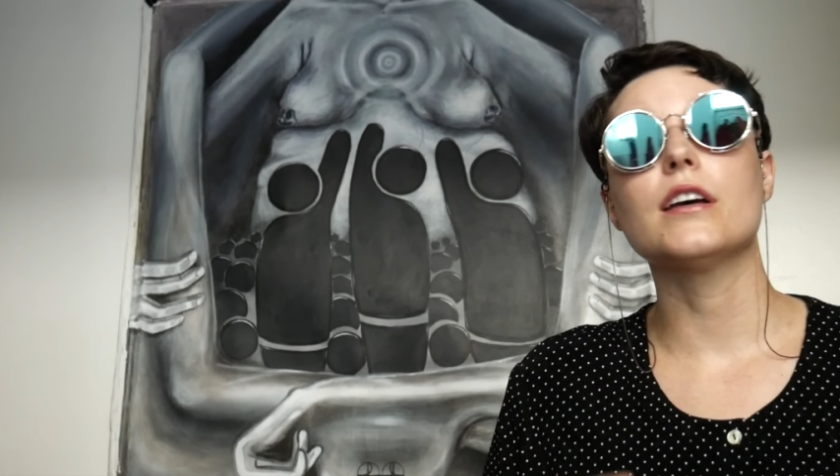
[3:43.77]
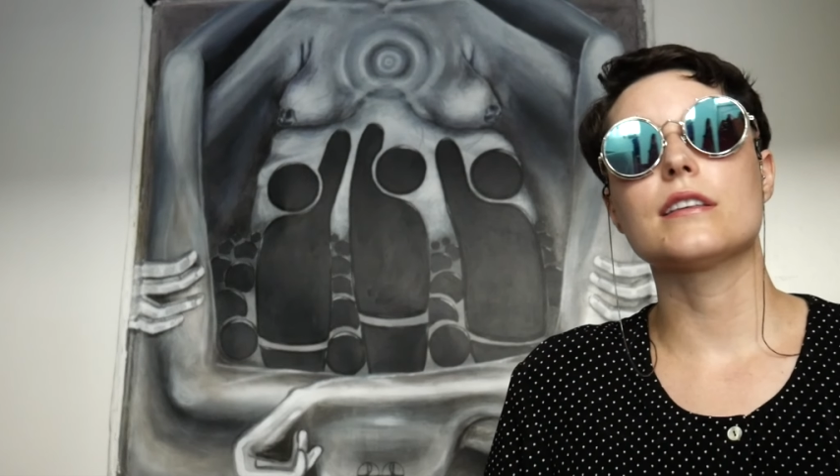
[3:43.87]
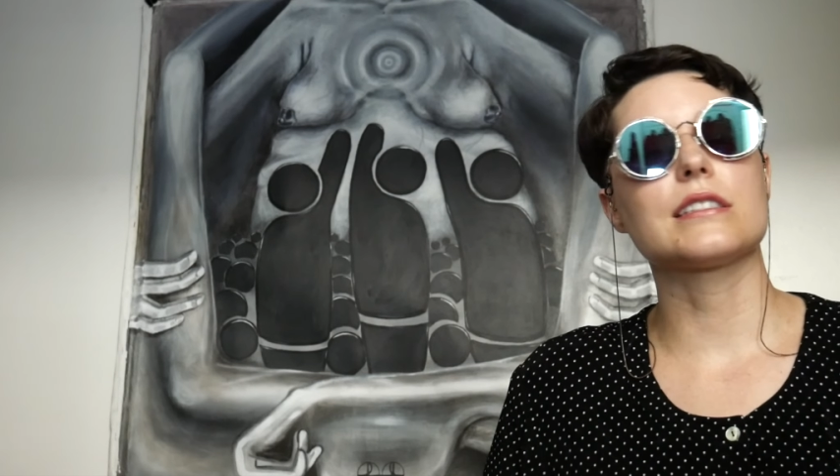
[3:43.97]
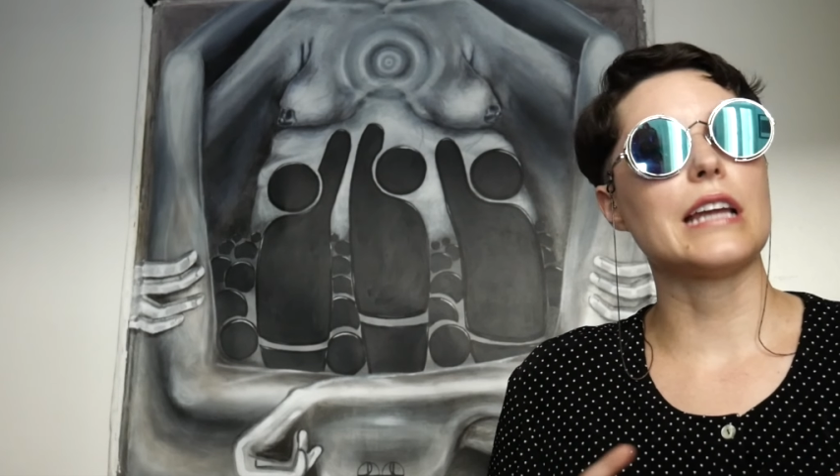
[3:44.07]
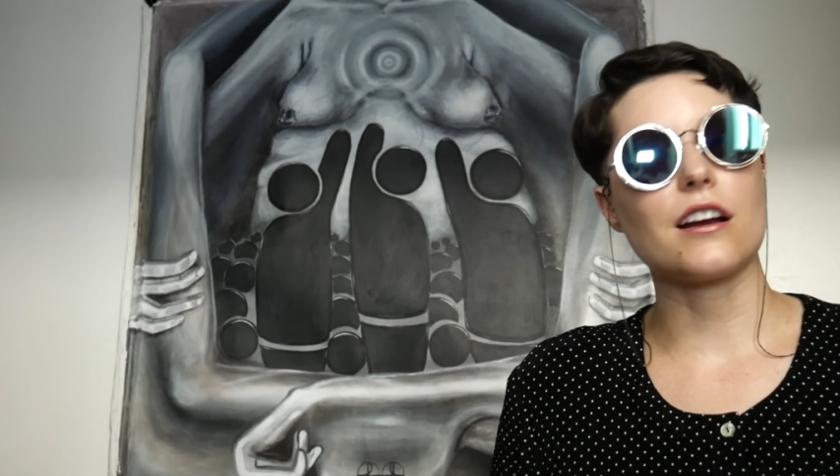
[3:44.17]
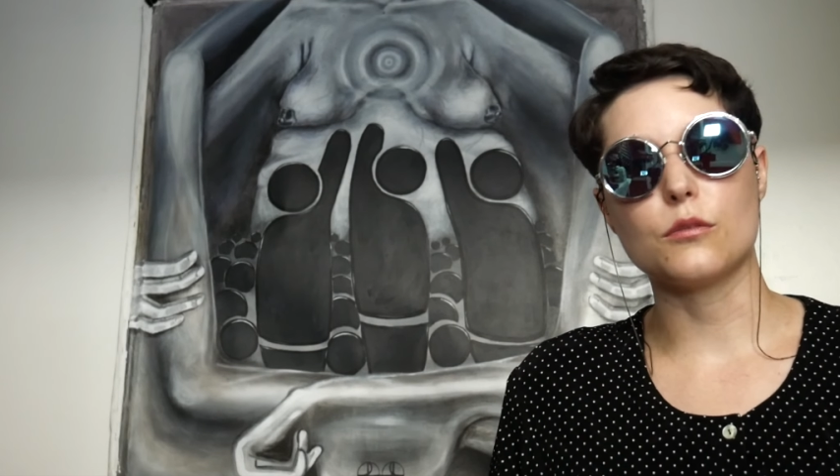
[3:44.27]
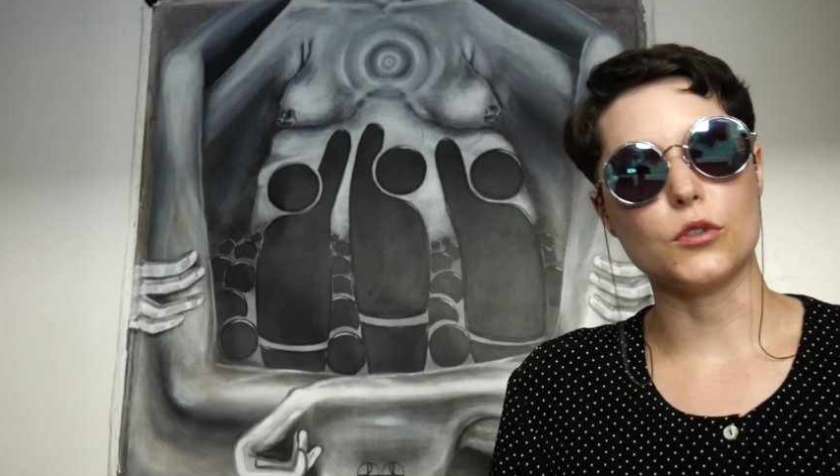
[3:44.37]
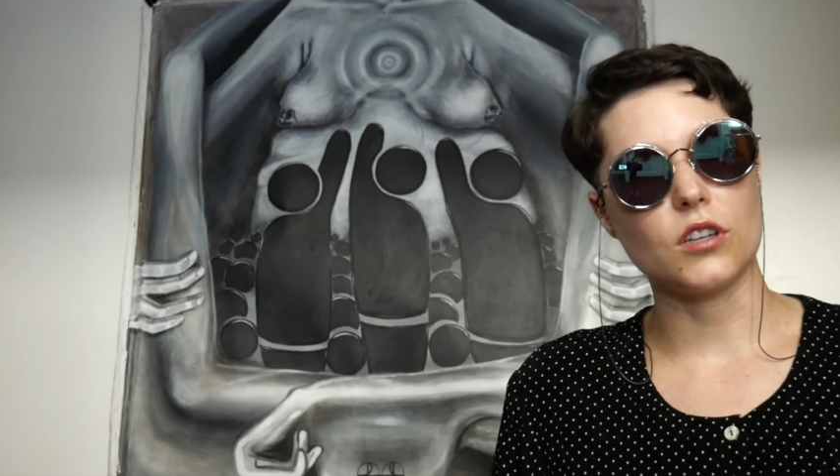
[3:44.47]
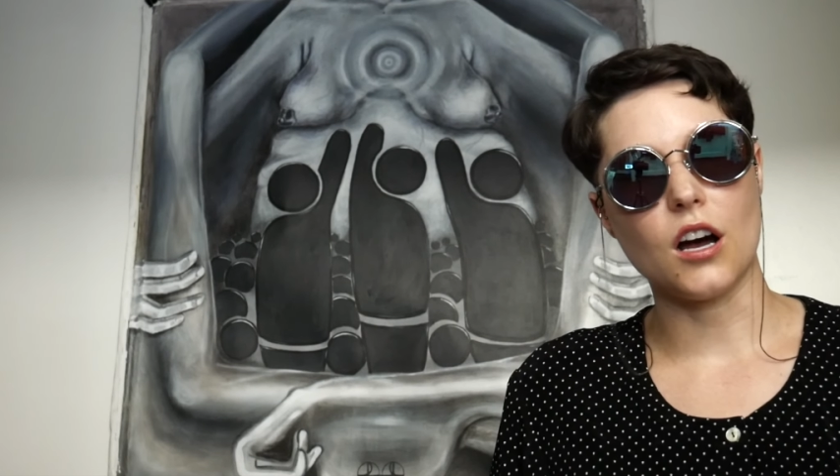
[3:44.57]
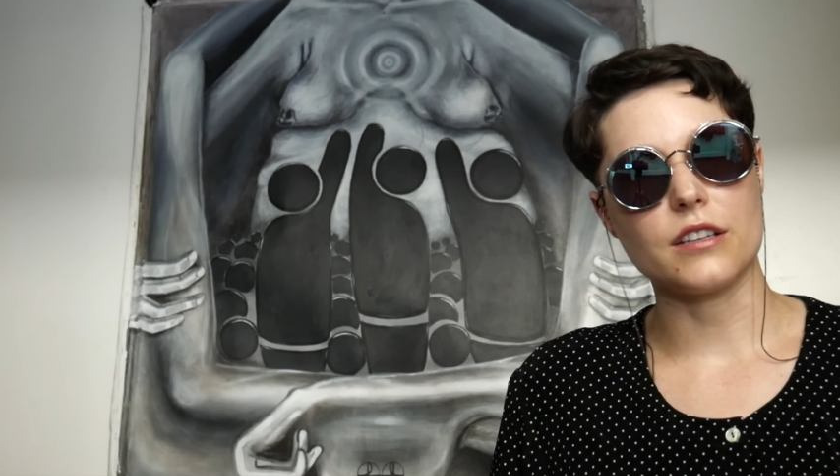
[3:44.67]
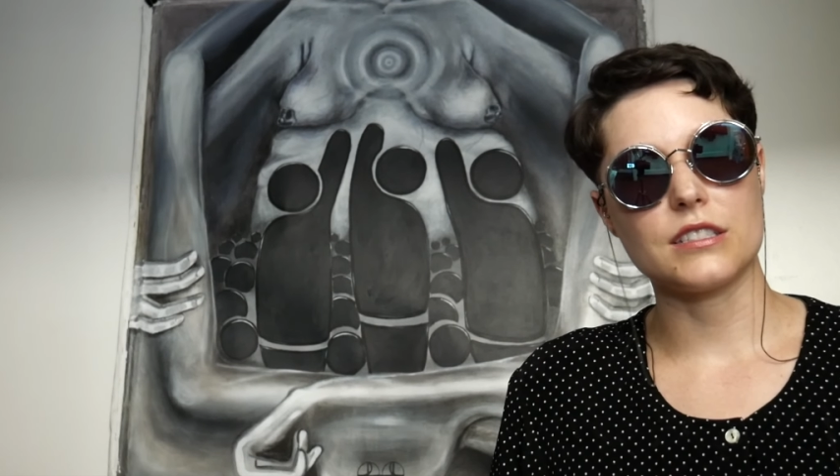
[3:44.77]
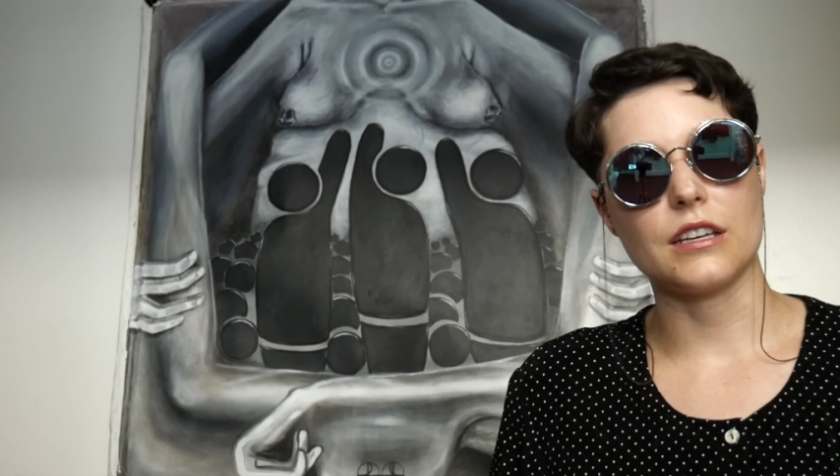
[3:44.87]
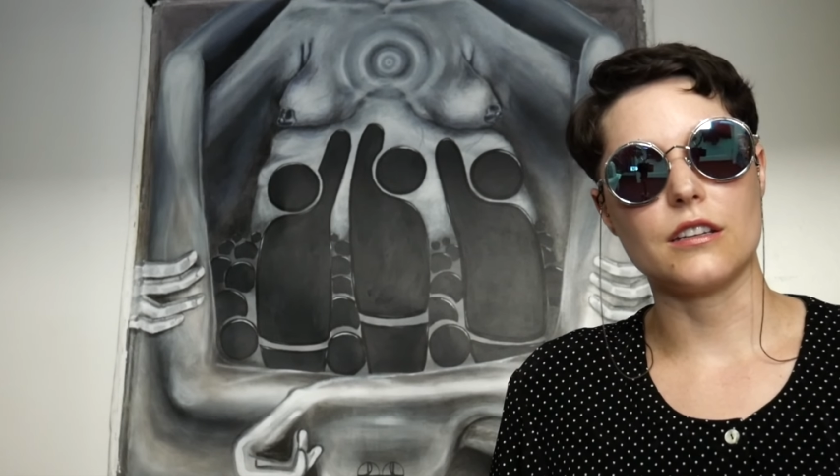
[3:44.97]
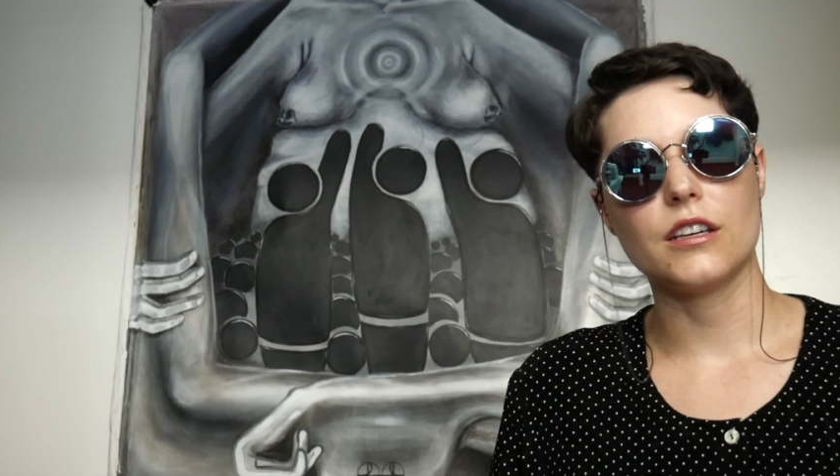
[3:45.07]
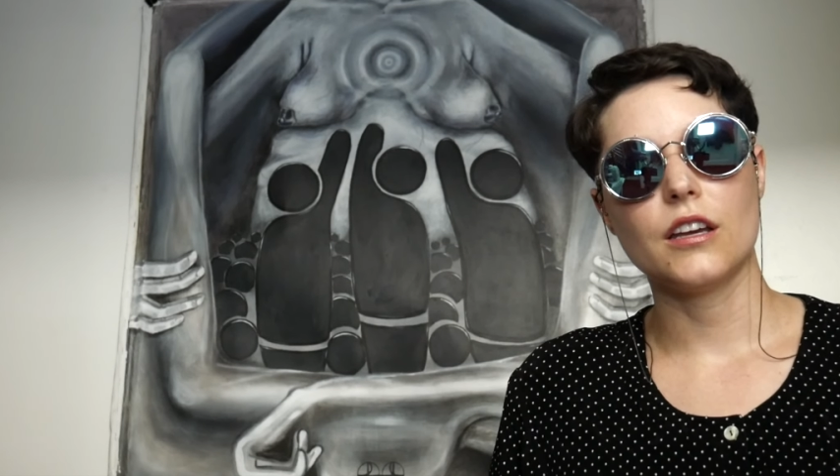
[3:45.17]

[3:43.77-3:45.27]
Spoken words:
snackable content.